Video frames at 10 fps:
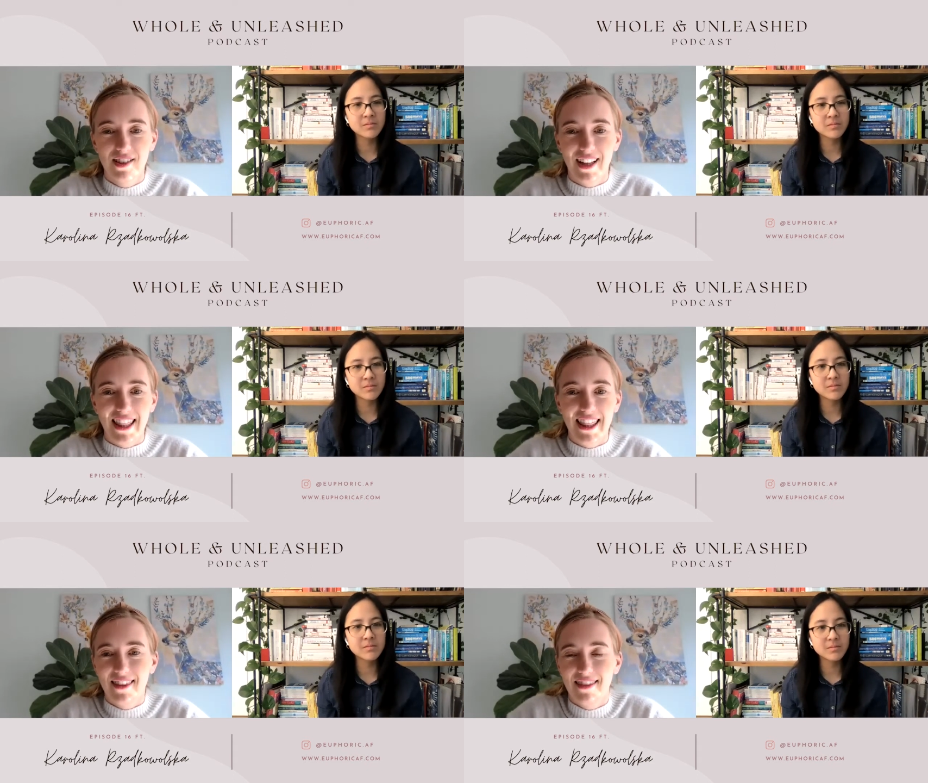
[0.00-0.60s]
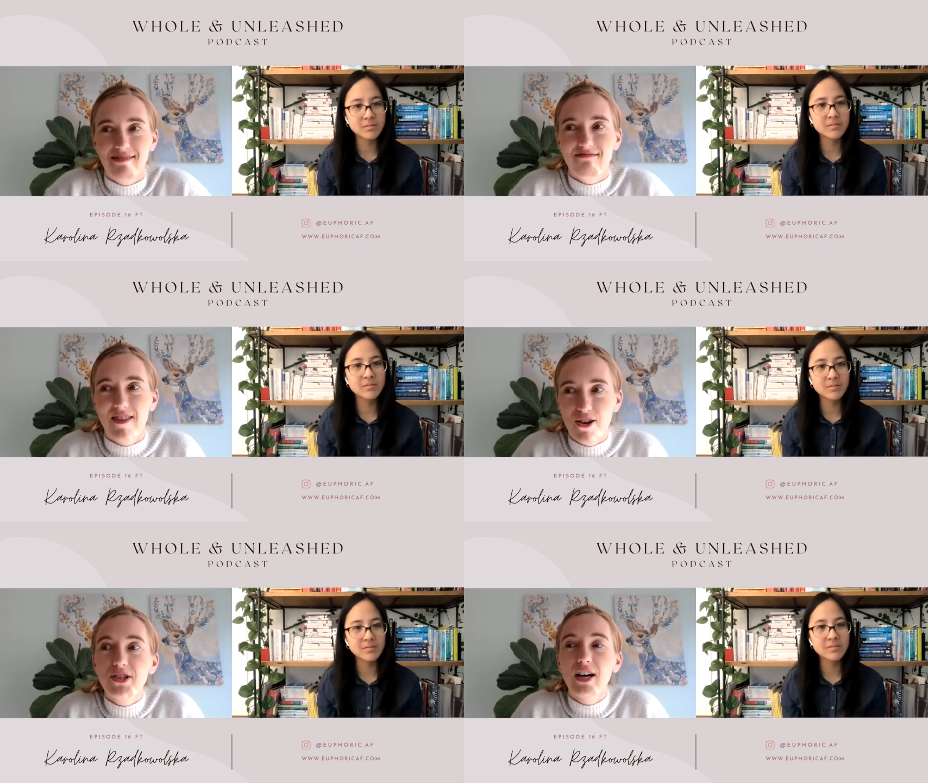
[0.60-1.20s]
Speaker 1: like
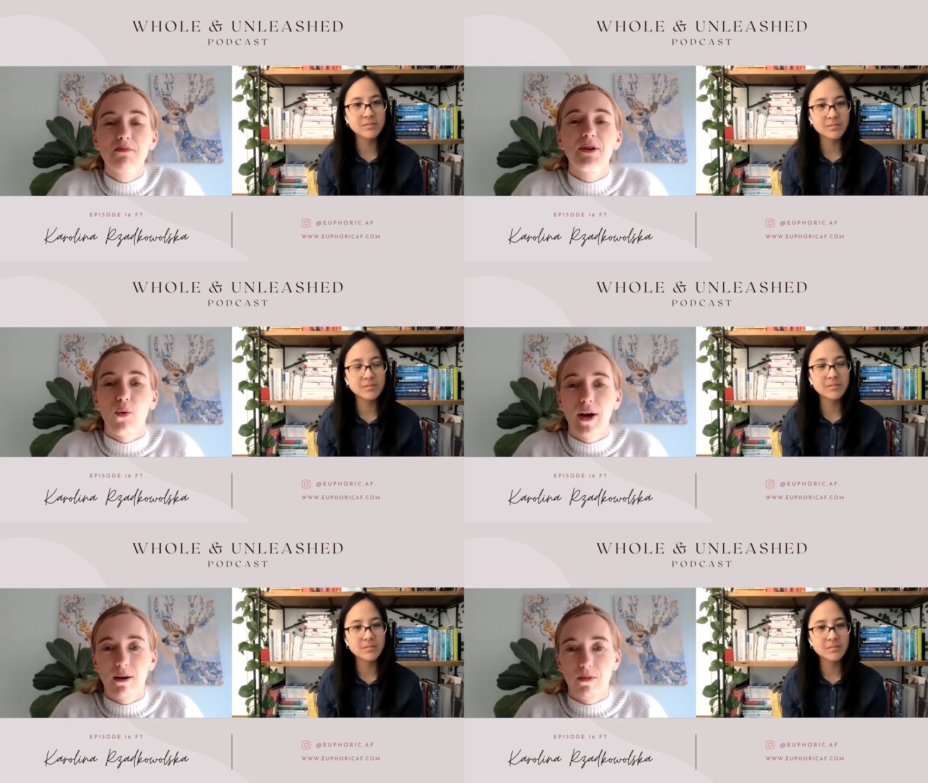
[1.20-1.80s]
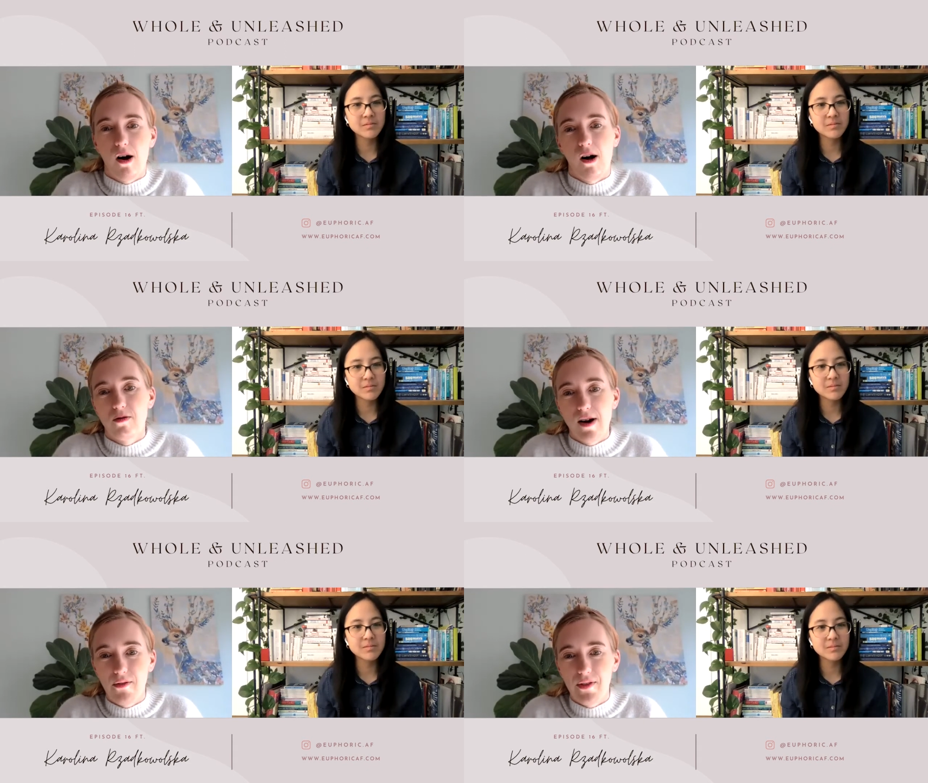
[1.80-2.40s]
there's going to be a wake up
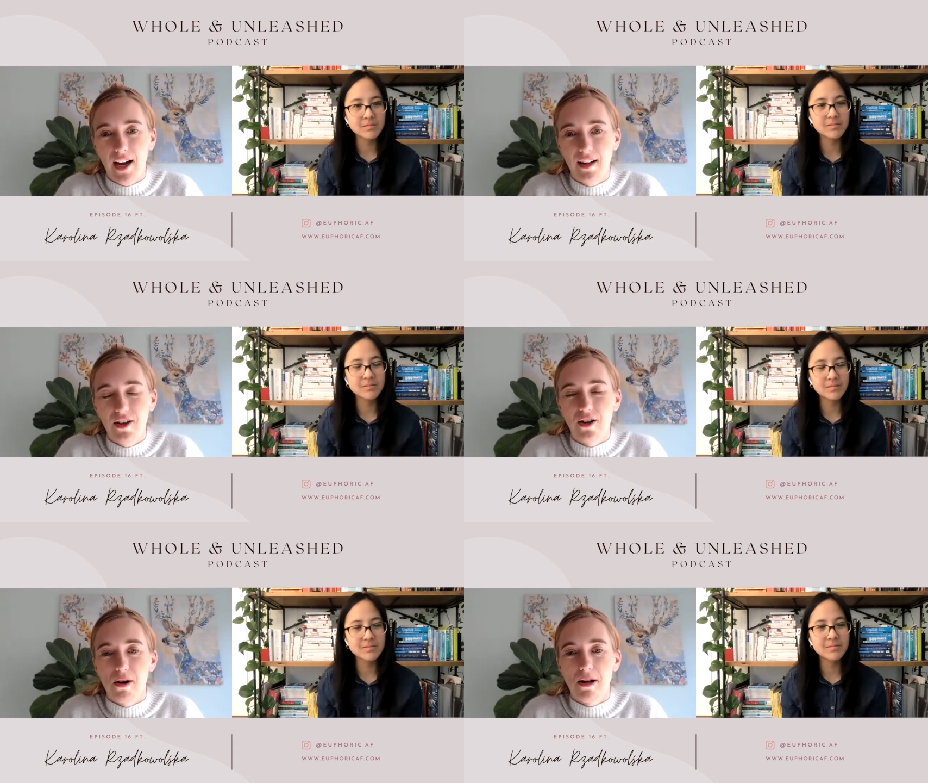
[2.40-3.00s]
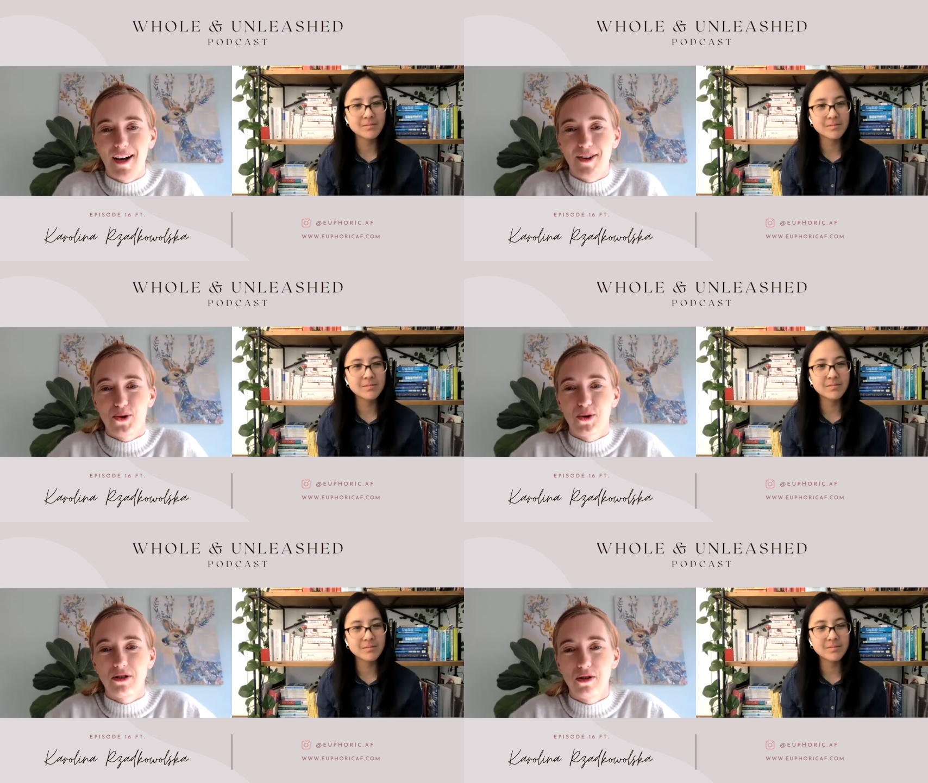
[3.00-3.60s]
call around that you know I, I
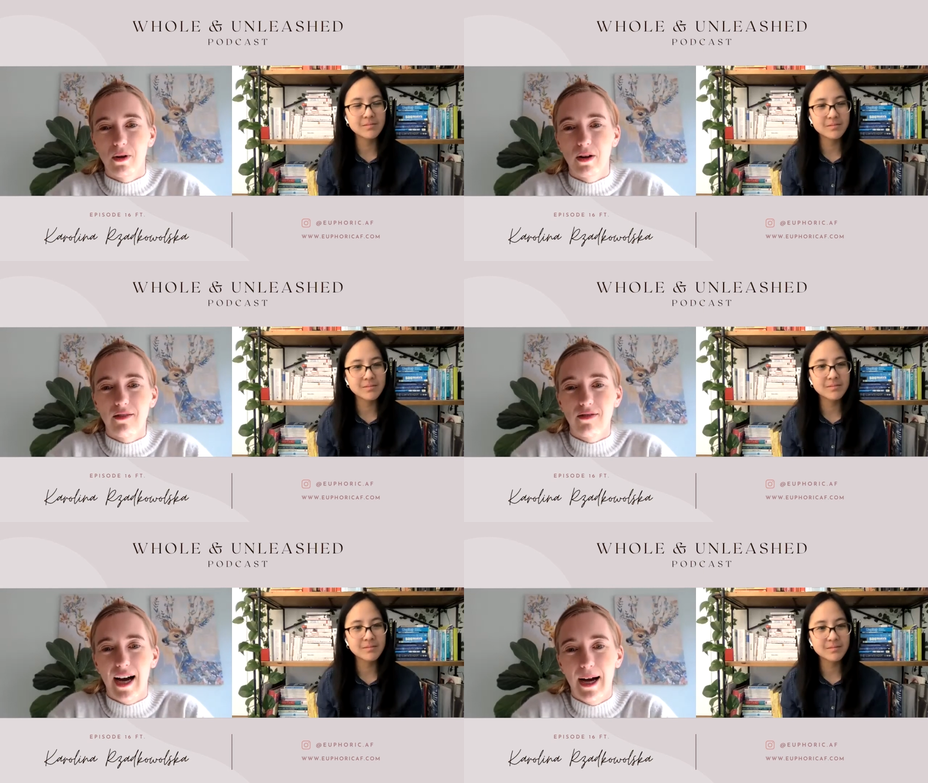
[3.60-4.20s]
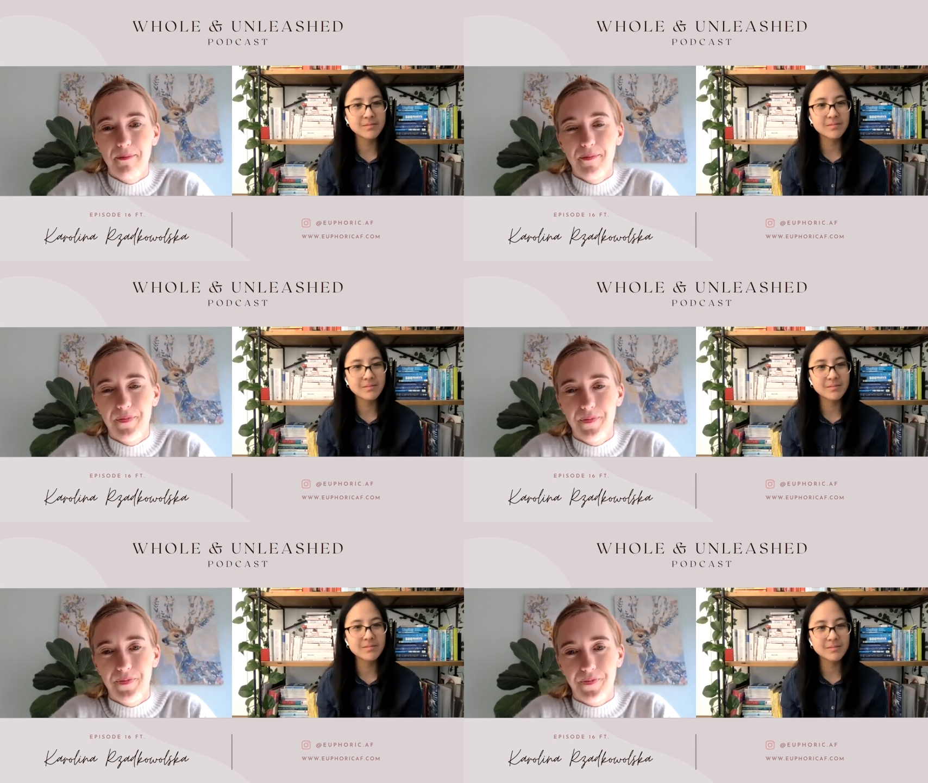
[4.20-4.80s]
truly do believe that
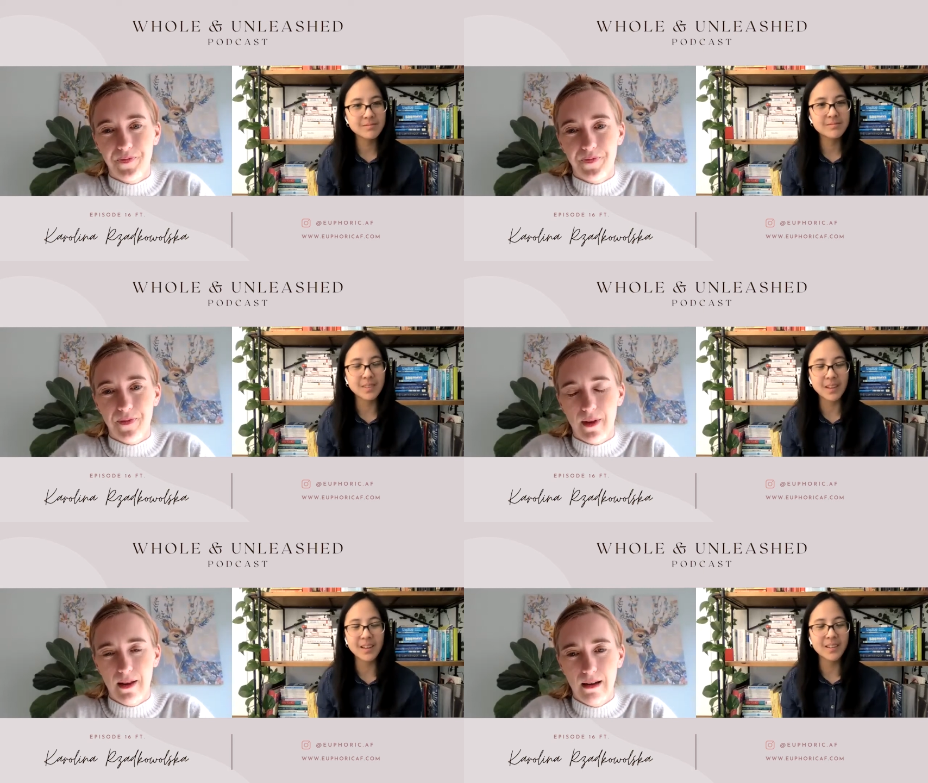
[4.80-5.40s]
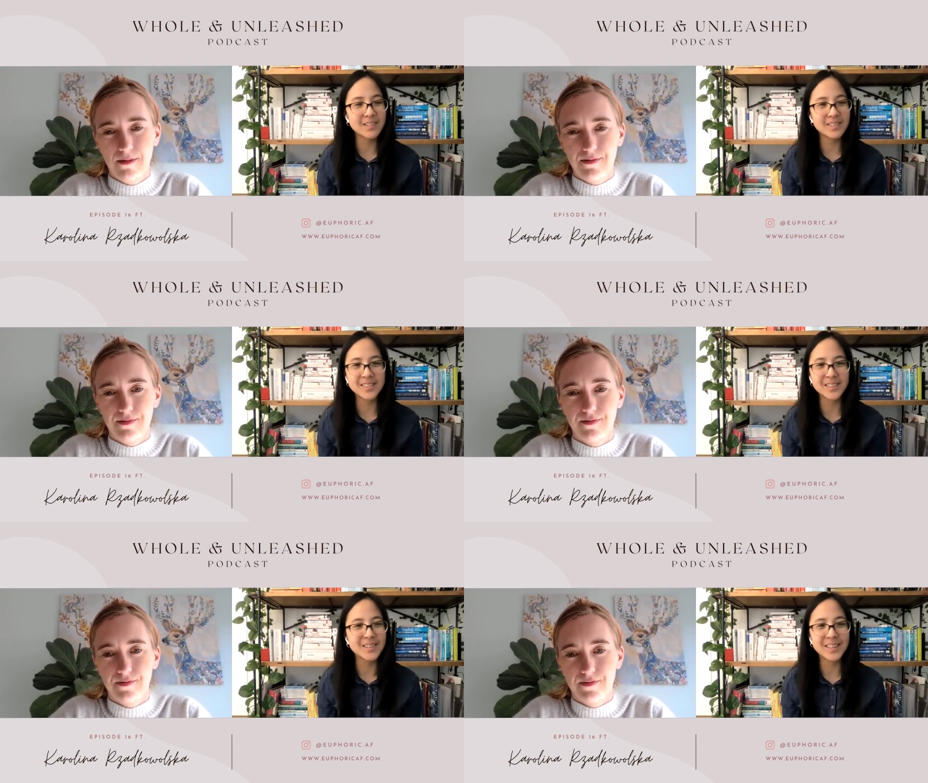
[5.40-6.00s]

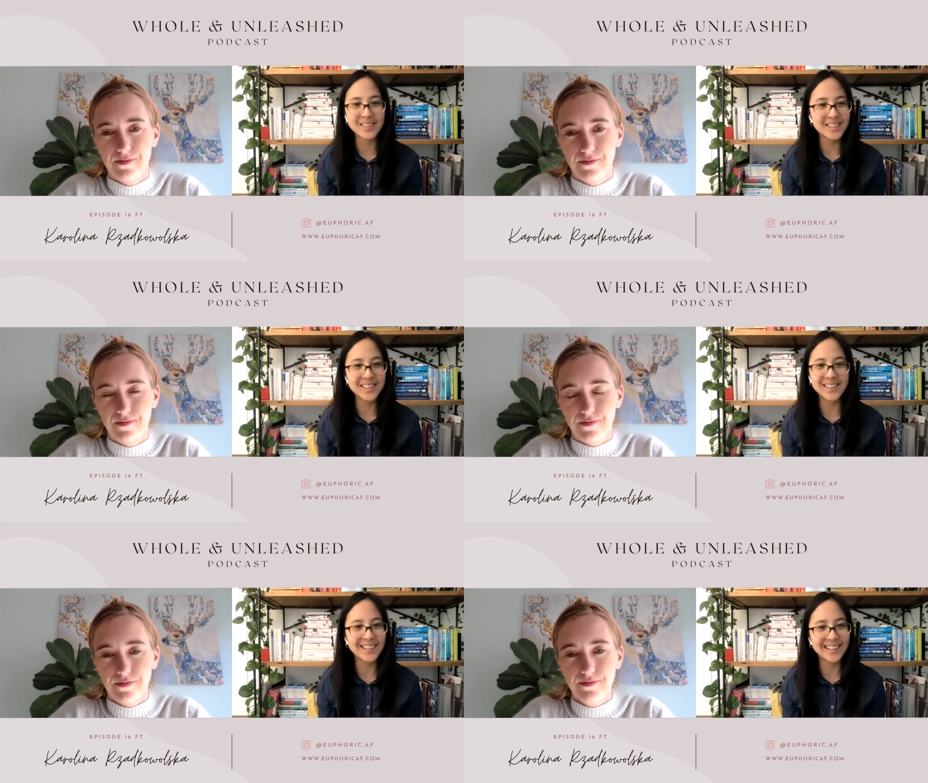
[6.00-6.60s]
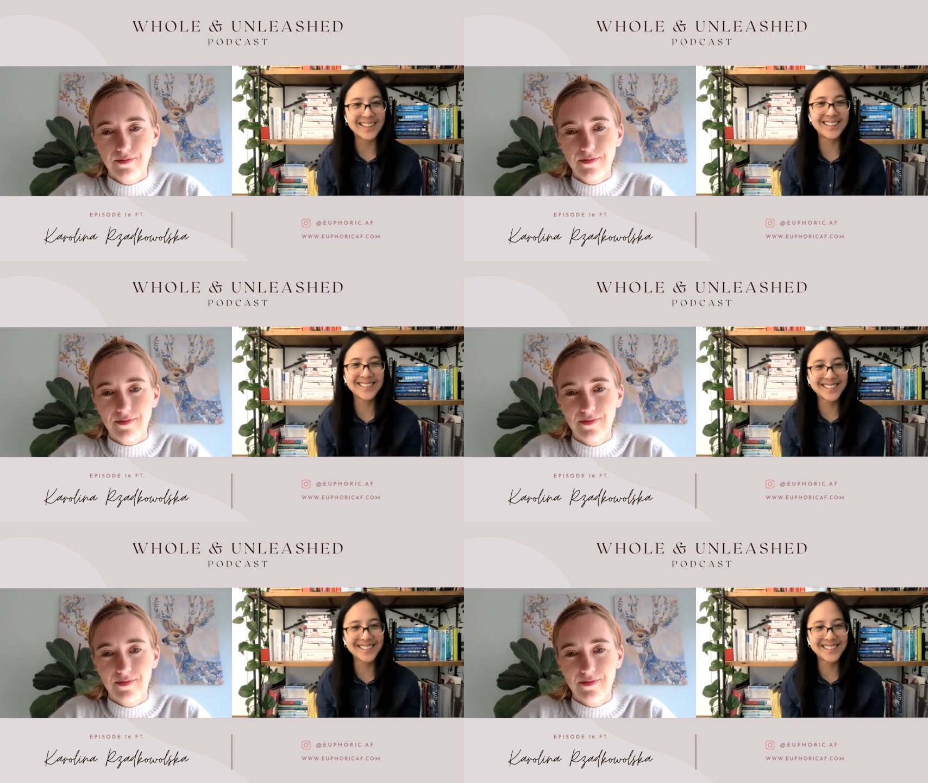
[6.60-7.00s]
Speaker 2: you nailed it in the head.